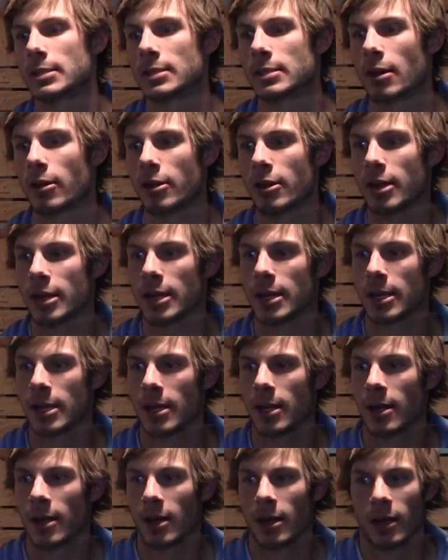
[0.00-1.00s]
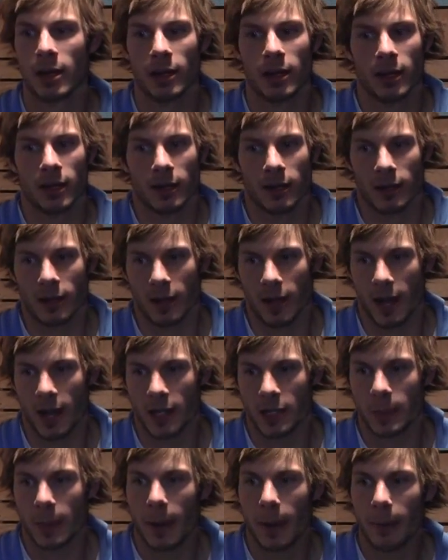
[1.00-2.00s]
started,
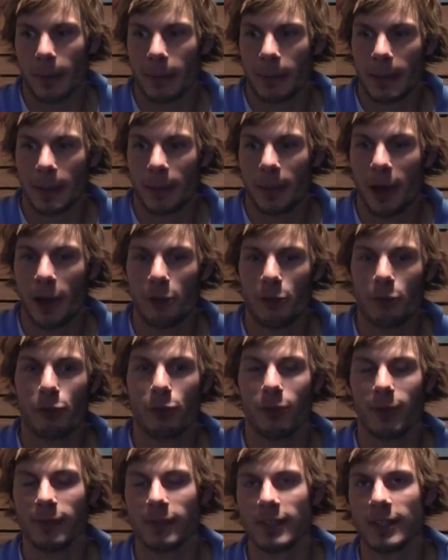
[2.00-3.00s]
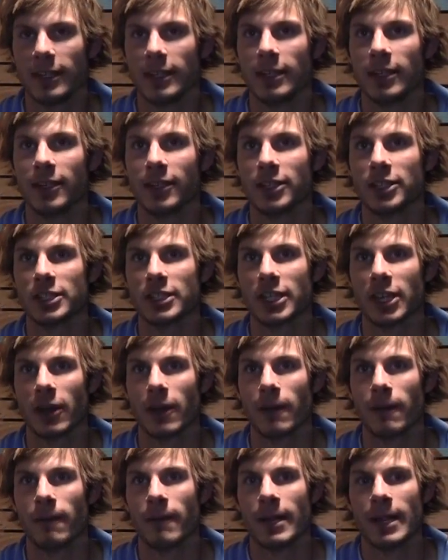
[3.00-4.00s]
gosh, probably about 15 years
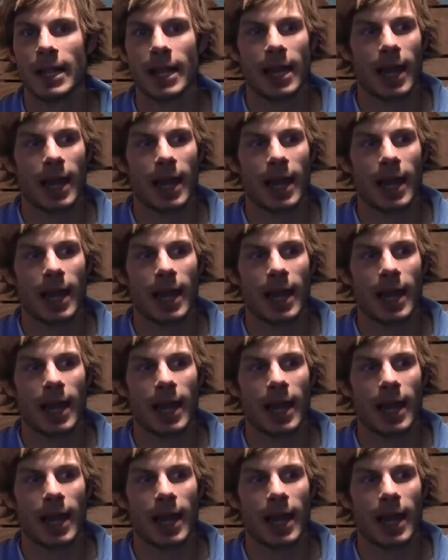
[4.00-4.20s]
ago.